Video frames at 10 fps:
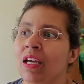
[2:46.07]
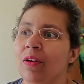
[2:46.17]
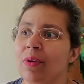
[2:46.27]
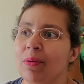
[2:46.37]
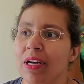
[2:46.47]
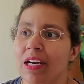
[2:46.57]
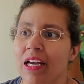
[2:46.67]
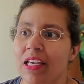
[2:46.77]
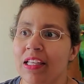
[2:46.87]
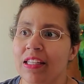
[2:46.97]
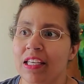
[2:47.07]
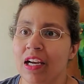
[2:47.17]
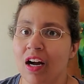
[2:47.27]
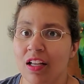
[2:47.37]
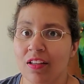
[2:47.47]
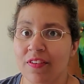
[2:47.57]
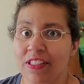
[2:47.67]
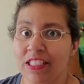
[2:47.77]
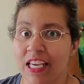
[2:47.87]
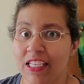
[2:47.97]
We were in the Hall of
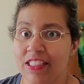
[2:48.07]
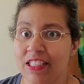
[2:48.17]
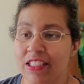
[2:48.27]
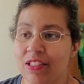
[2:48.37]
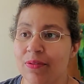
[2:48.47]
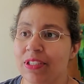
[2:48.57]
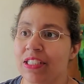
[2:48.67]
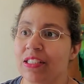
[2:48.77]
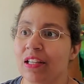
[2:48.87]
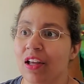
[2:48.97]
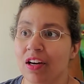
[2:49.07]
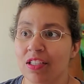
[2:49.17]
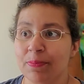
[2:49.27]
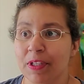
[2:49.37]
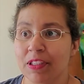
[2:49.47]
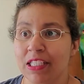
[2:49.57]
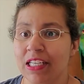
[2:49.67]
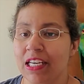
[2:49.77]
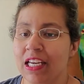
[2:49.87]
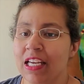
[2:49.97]
Education, which is a large
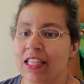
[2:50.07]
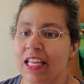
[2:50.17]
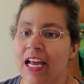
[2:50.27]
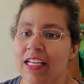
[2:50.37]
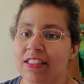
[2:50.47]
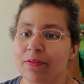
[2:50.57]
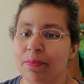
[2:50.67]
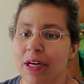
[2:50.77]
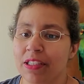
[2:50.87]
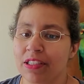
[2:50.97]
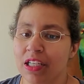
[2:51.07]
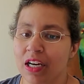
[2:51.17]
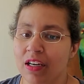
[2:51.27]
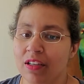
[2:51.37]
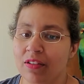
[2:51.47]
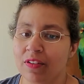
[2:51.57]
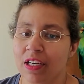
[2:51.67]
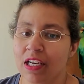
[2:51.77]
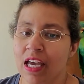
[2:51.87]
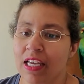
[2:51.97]
building that has a bunch of
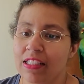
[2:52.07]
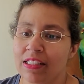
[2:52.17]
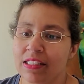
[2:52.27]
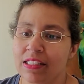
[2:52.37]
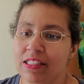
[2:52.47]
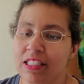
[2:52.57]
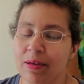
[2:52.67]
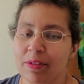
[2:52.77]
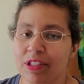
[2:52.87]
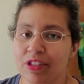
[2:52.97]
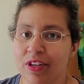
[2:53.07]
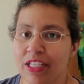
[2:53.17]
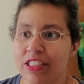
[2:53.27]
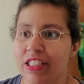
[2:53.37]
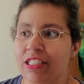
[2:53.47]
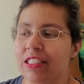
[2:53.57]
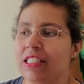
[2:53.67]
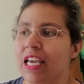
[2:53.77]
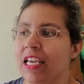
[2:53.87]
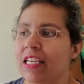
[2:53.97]
demonstrations
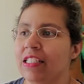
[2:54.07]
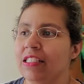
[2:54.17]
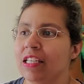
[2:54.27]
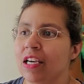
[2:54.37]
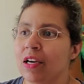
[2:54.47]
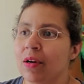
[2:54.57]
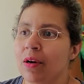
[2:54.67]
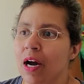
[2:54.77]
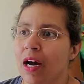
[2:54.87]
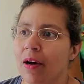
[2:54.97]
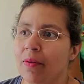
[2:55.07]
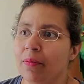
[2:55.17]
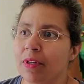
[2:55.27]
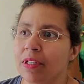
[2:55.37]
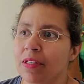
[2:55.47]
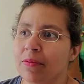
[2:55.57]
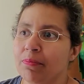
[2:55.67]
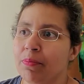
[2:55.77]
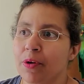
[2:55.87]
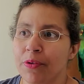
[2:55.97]
and
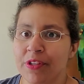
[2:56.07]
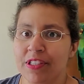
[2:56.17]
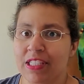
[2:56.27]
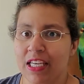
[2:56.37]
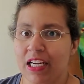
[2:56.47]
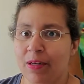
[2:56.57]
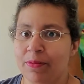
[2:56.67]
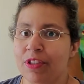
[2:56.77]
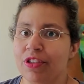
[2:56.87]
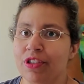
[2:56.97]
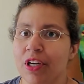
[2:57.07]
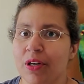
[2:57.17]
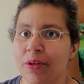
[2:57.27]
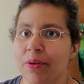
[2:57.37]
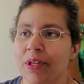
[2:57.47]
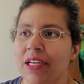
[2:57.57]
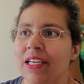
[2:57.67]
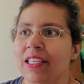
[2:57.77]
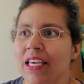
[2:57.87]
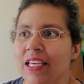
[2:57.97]
booths set up to show
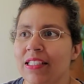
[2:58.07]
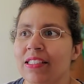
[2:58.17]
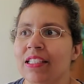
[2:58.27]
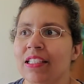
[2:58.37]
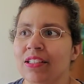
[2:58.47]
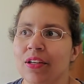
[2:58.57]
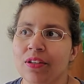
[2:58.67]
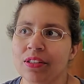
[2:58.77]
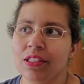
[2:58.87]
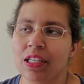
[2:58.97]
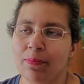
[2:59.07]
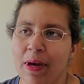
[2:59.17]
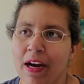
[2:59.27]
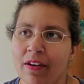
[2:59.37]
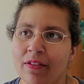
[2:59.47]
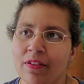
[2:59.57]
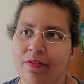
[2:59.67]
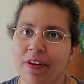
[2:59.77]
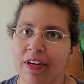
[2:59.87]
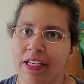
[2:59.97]
kids and adults about
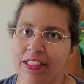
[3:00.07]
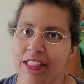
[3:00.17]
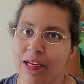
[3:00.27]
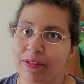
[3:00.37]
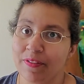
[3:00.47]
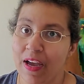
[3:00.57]
various types of